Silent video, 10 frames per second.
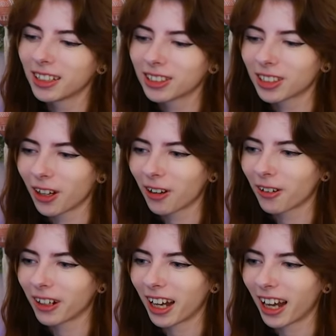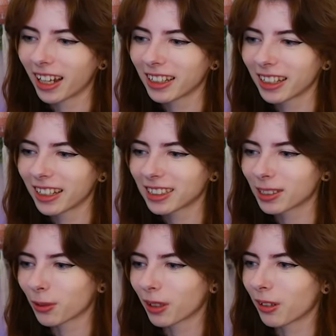So I think
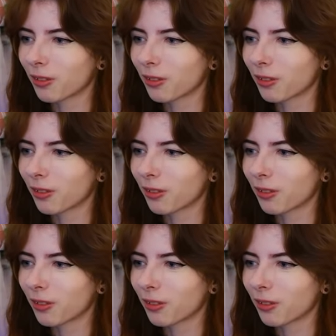it's really